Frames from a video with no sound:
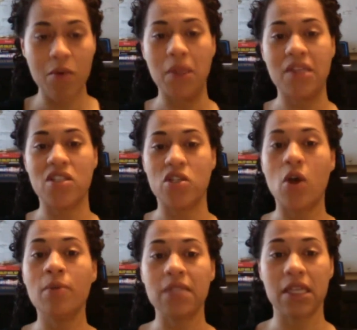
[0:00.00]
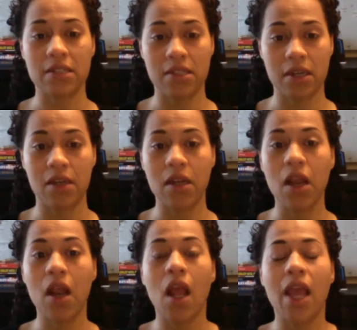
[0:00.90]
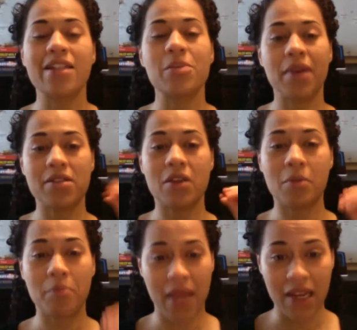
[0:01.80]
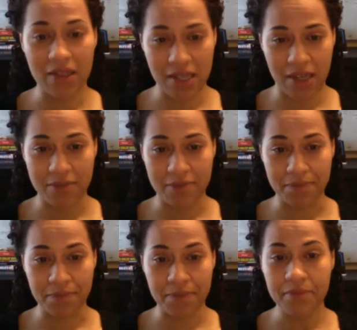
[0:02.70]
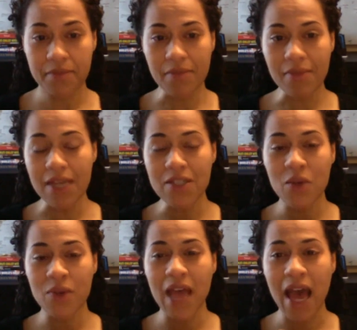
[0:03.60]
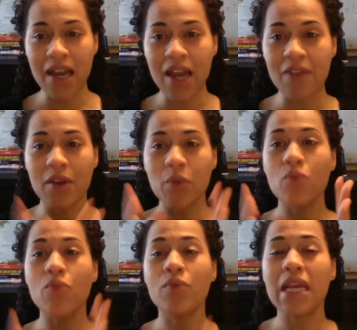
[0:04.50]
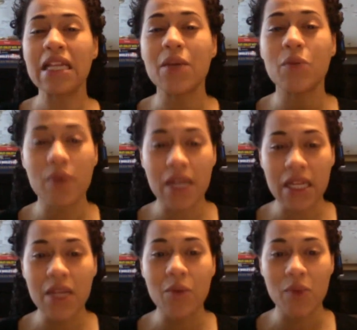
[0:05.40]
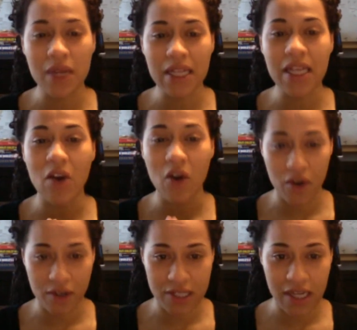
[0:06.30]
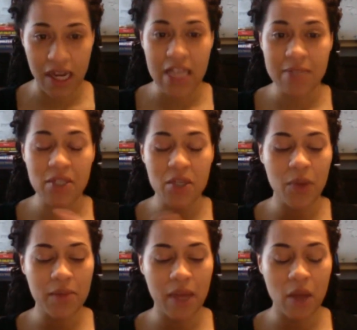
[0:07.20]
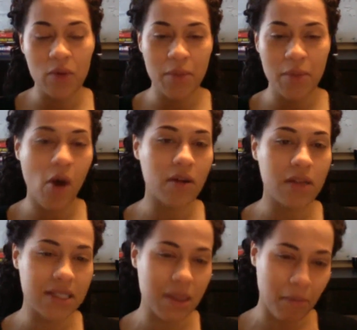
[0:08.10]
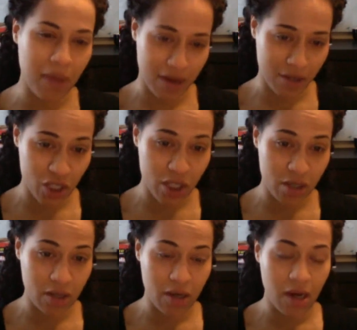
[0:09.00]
when the sculpting is done, it depends on painting. So that I find really, really, really hard, especially when my only model is a picture